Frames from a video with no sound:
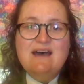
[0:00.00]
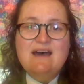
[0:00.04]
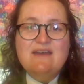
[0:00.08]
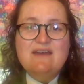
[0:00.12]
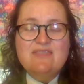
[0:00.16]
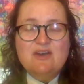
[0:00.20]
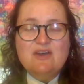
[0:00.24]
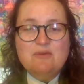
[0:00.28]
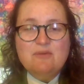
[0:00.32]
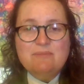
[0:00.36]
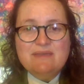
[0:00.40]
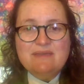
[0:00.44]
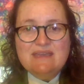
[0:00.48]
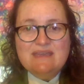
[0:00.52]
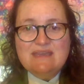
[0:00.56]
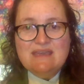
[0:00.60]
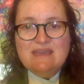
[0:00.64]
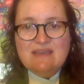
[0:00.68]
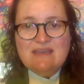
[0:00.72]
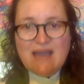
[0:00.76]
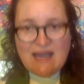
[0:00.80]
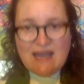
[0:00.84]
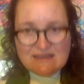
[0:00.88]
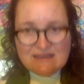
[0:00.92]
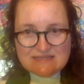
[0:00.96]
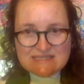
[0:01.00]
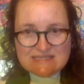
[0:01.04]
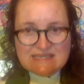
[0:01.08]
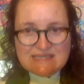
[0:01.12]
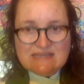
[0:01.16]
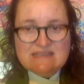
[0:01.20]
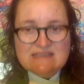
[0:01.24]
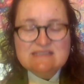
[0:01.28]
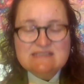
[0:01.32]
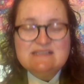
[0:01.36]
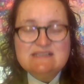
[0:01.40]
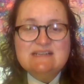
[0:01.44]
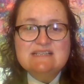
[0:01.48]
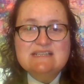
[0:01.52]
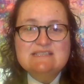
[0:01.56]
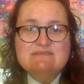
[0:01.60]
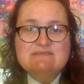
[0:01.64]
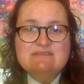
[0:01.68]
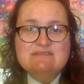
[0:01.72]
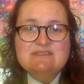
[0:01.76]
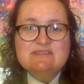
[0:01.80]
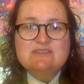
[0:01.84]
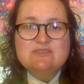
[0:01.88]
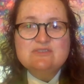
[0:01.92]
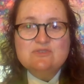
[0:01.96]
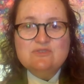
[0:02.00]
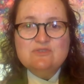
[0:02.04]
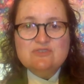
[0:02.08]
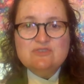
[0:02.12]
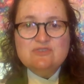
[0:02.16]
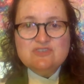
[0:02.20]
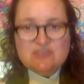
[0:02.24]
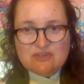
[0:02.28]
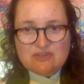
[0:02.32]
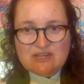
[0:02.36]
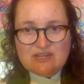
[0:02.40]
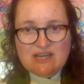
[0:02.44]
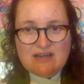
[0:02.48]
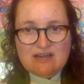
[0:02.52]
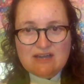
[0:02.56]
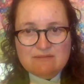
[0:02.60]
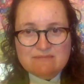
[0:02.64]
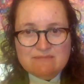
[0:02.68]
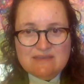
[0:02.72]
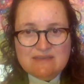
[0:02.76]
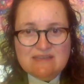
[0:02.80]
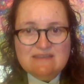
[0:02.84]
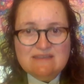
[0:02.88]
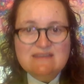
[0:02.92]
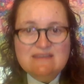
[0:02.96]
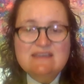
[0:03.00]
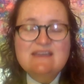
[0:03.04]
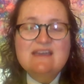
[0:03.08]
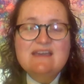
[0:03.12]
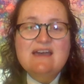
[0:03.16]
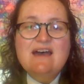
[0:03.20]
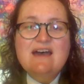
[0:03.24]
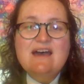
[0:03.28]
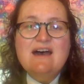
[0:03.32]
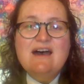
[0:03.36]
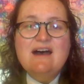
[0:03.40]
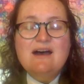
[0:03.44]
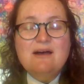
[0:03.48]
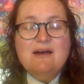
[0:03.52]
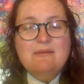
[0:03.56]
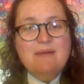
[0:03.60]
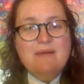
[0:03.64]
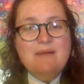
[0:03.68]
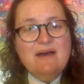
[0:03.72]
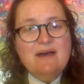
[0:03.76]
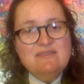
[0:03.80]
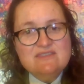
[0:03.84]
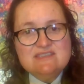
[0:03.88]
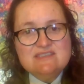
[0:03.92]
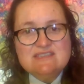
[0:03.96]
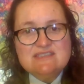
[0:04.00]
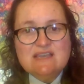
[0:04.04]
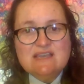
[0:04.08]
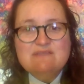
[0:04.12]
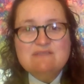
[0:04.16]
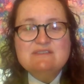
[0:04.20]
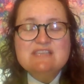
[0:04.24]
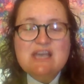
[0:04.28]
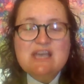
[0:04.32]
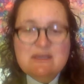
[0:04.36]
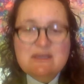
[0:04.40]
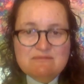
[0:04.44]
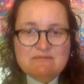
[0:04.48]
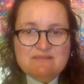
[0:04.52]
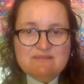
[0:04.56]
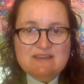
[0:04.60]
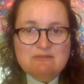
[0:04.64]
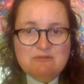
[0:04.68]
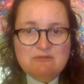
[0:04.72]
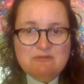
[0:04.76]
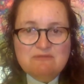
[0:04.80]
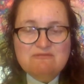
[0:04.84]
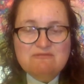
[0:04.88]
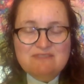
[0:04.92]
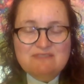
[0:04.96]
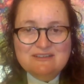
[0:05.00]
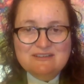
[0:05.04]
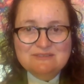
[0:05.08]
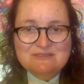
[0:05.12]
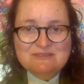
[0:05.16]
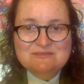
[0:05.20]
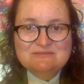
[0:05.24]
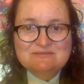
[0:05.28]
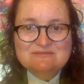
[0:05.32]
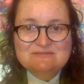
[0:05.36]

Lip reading: There'll be hand sanitizer at the door as you come in, and the service hopefully will feel